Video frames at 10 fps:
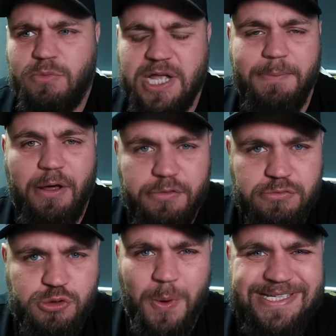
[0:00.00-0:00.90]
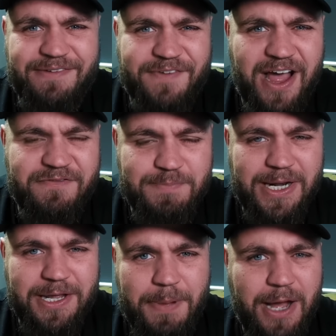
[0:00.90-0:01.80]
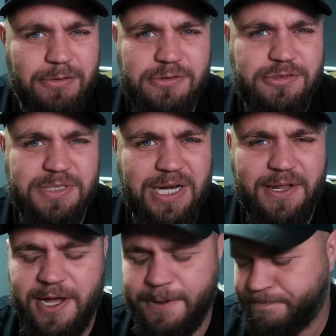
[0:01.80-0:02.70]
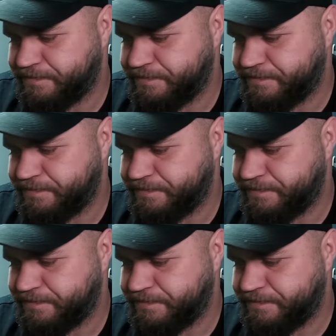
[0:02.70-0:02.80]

Was it about £25 million, something like that?